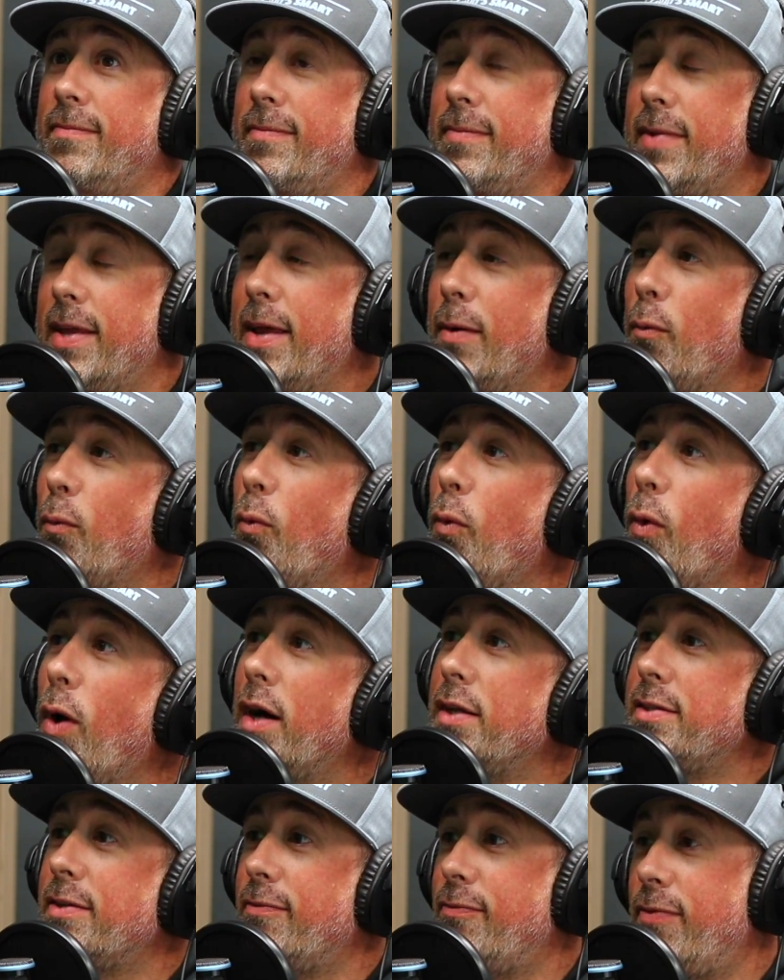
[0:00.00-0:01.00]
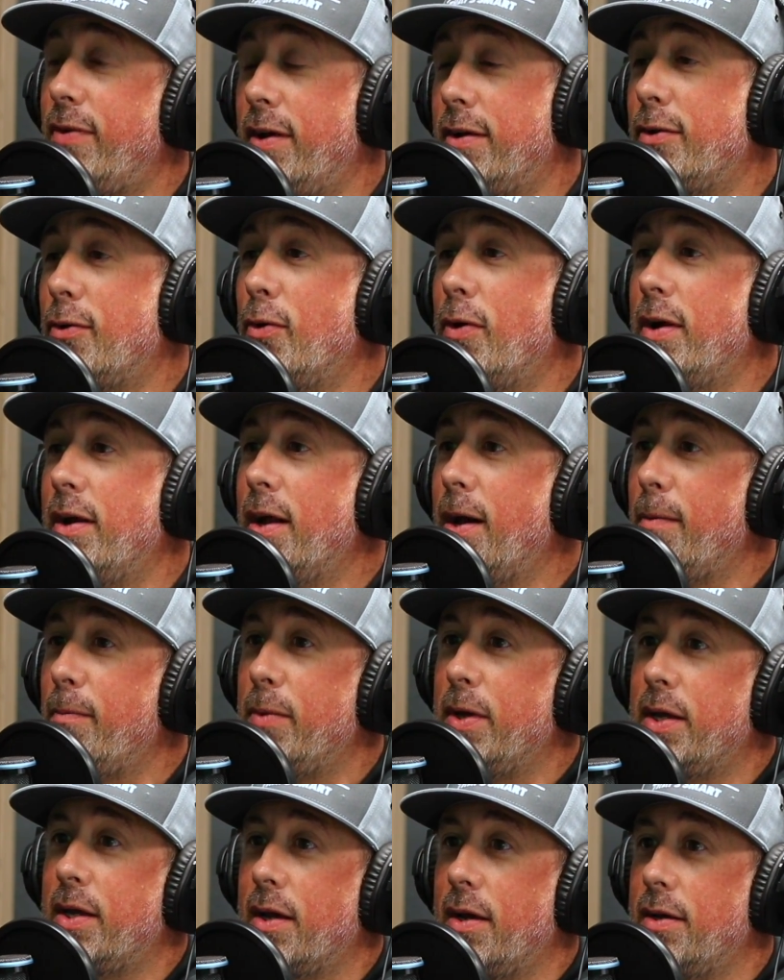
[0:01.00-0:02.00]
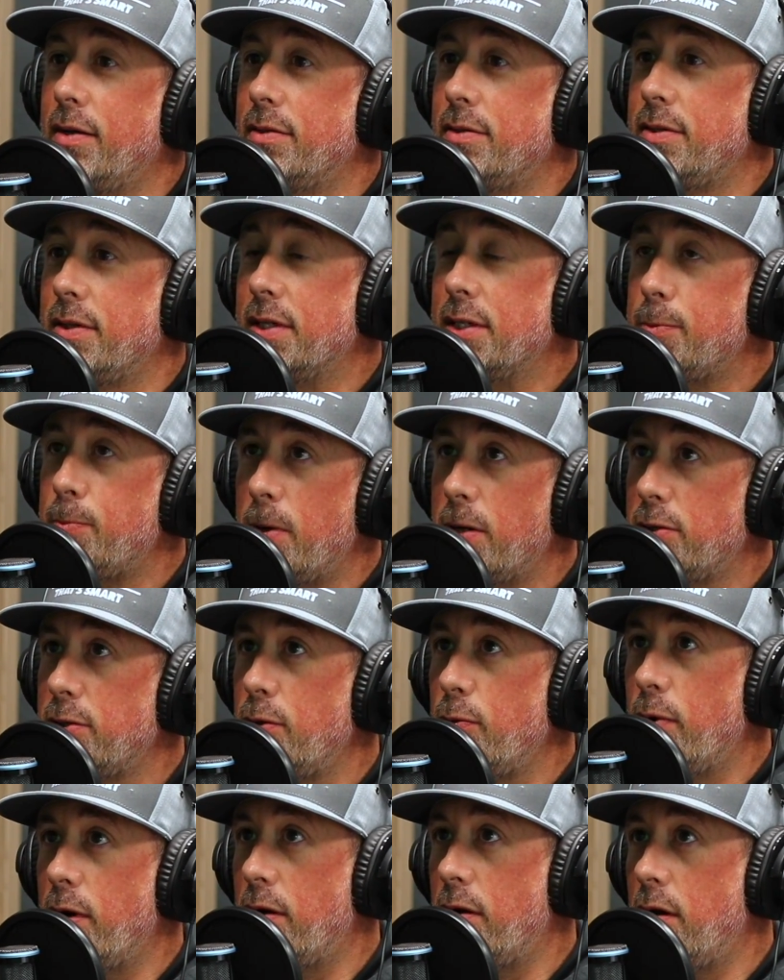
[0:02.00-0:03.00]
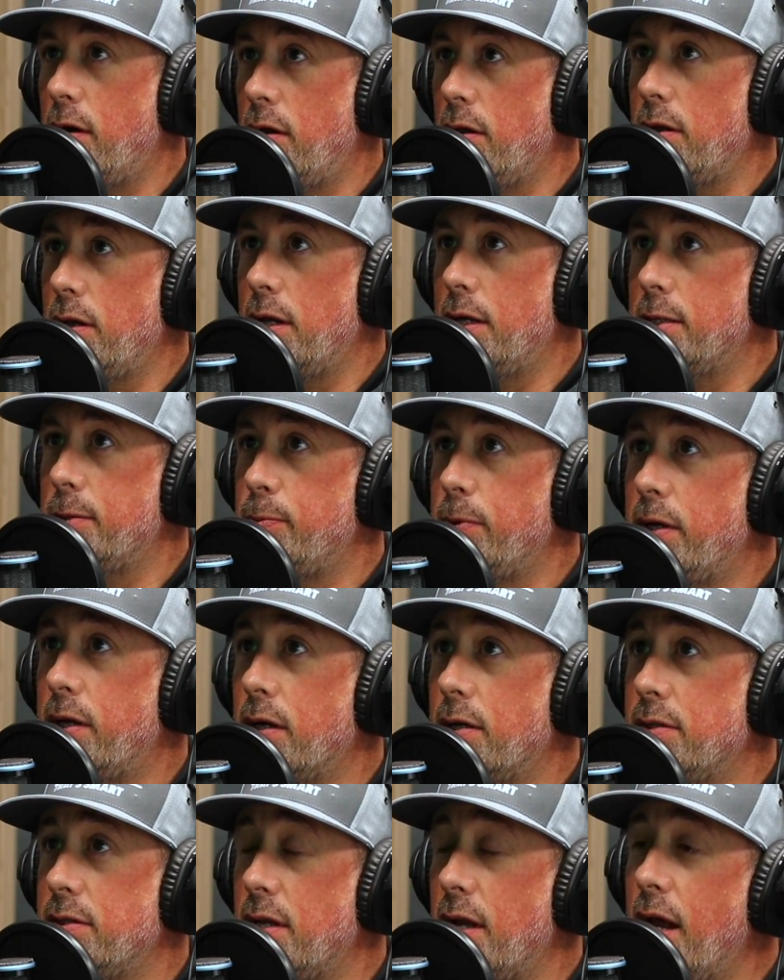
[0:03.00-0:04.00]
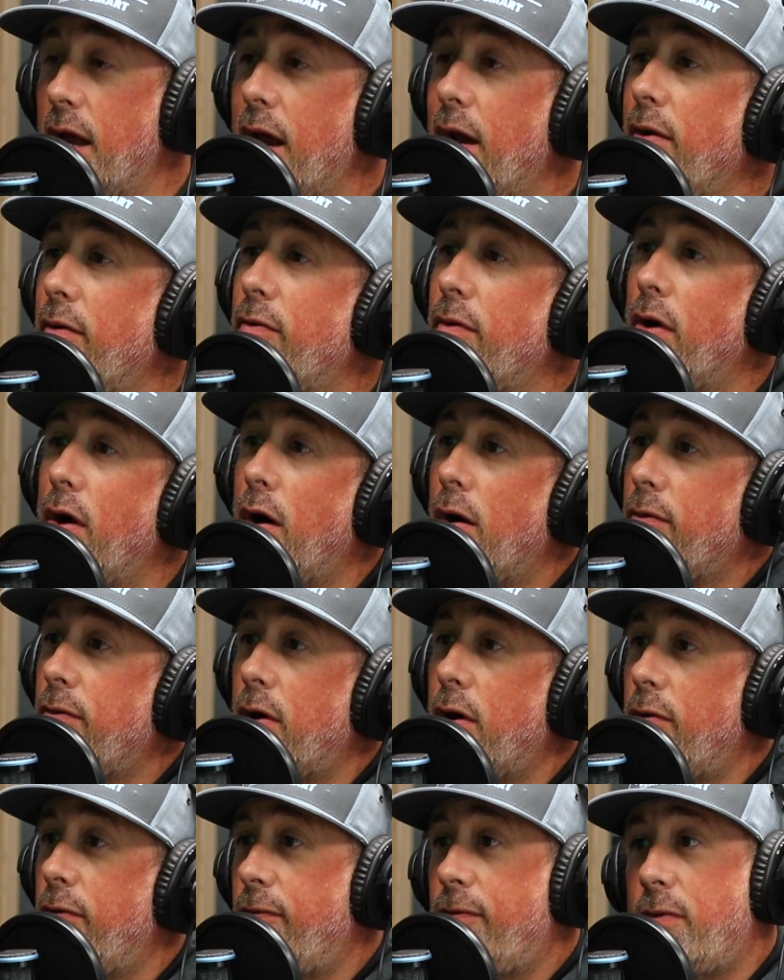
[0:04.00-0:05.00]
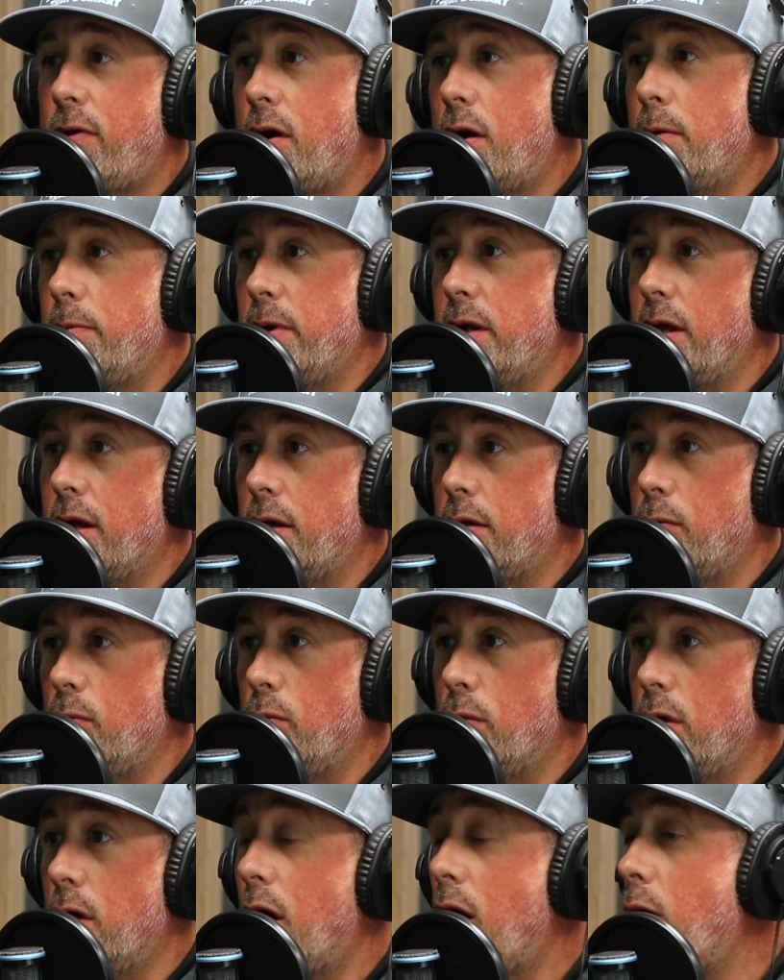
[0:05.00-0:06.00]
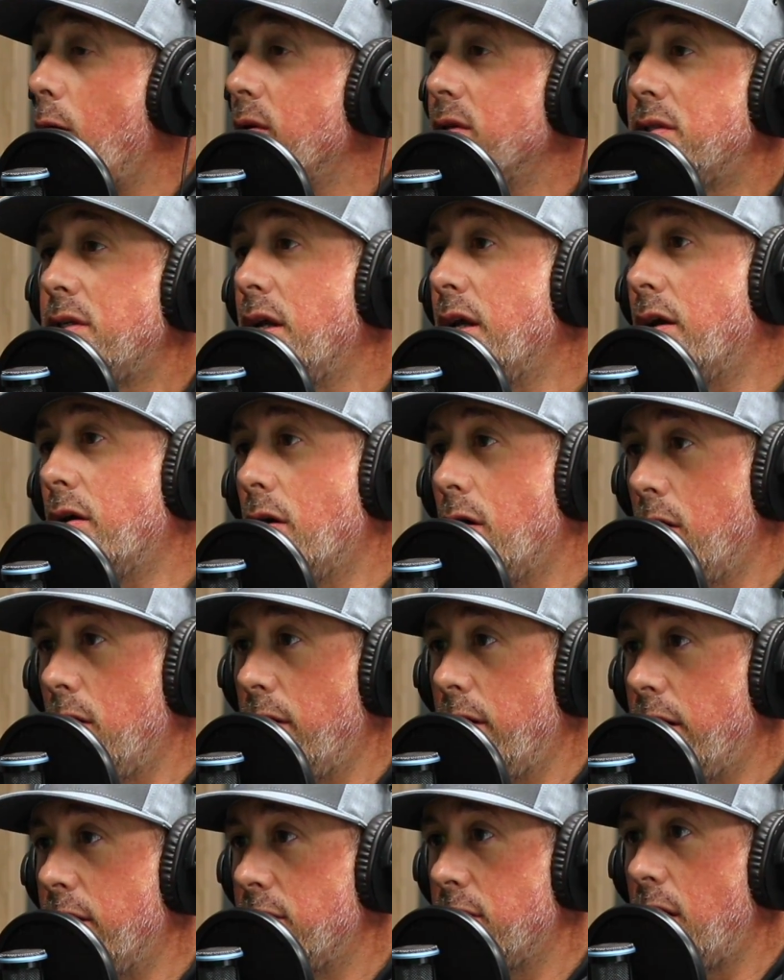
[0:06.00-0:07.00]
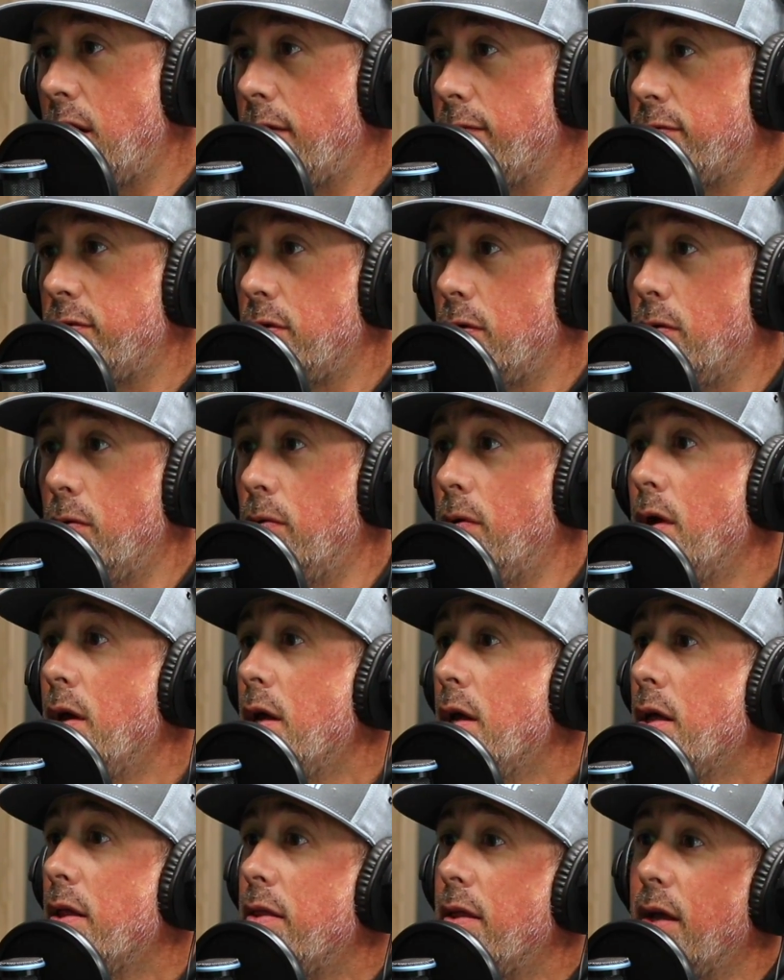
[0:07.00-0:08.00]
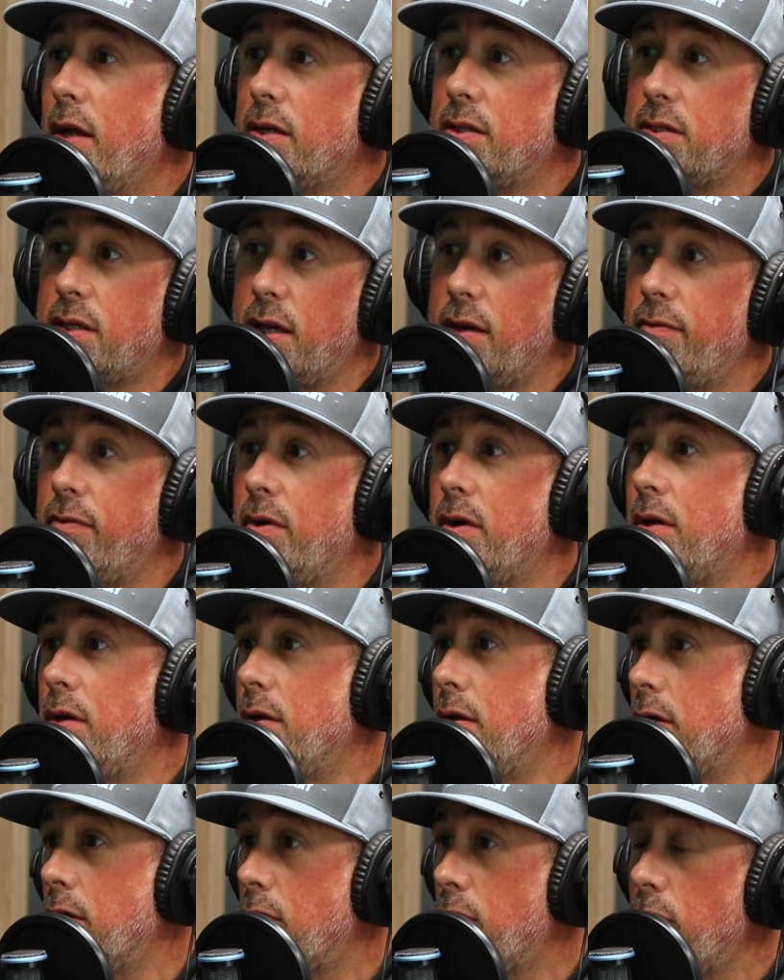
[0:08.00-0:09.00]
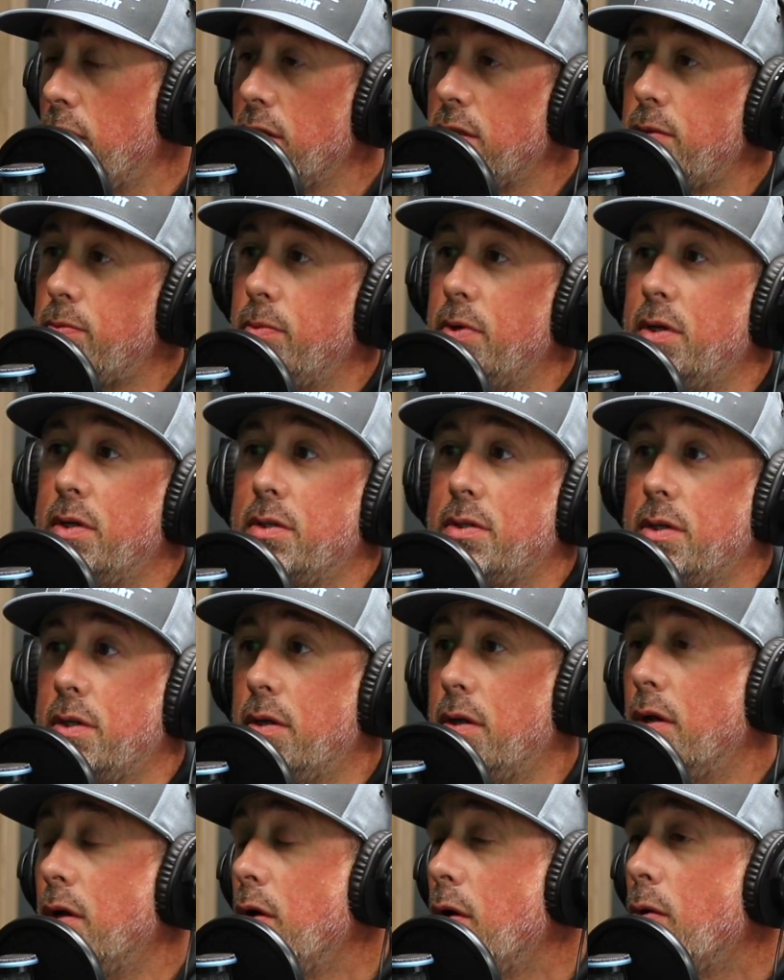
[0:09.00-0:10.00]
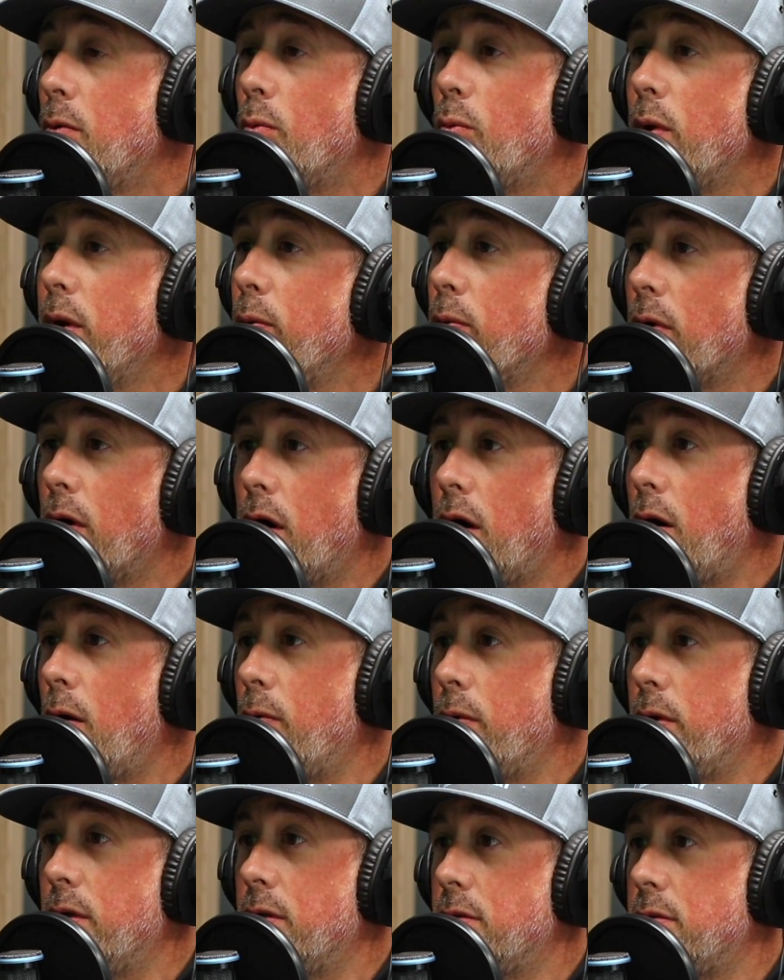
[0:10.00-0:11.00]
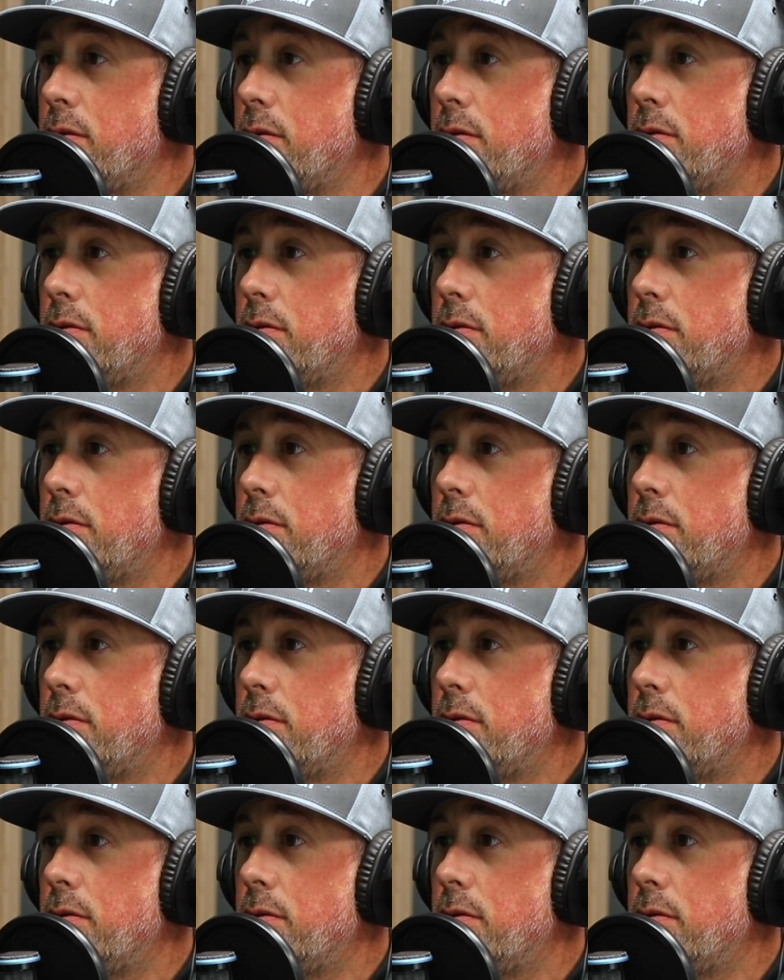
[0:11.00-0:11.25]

it wasn't fun growing up because, especially around holidays, because all of our farmhand would always take holidays off. So Thanksgiving and Christmas, and we were always